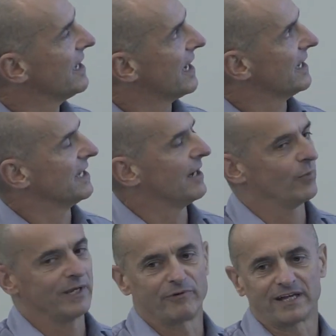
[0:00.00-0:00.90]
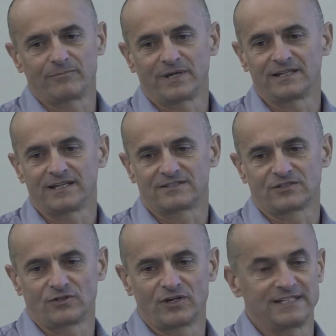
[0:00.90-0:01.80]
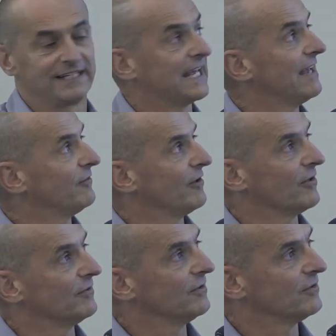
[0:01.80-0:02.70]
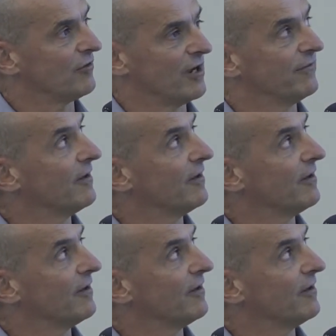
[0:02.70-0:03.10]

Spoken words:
And we recommend that it's a good idea to have your own dry flow